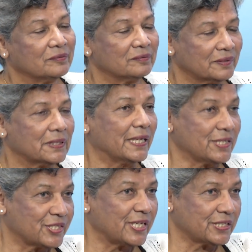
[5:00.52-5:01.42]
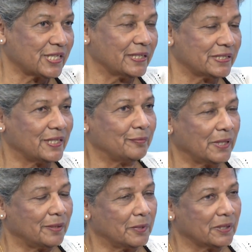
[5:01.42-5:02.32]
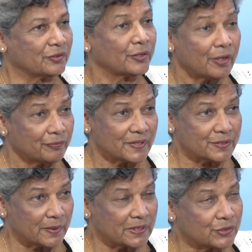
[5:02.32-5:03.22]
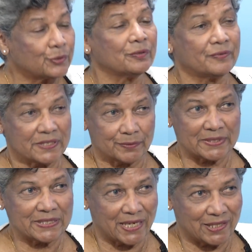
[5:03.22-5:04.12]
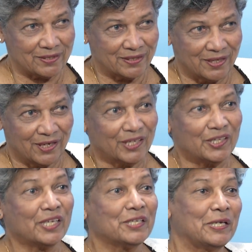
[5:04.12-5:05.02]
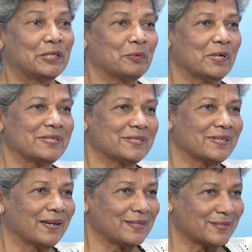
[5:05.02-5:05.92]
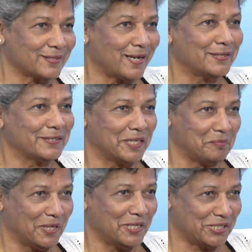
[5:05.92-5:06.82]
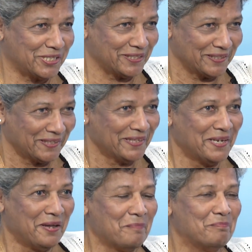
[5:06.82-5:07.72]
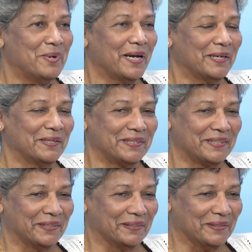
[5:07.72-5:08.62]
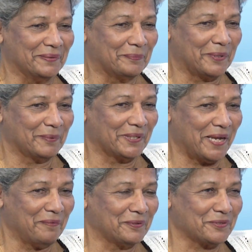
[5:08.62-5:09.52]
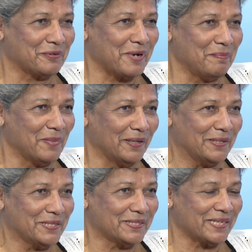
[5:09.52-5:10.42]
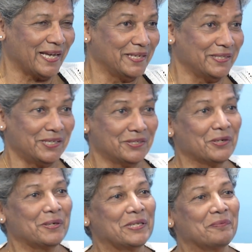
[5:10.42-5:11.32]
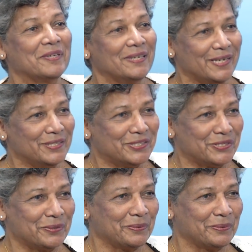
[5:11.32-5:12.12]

Well, at CHIJ, two of us were sent. It was an exercise in immersion, but we were there for 3 months, and in the village,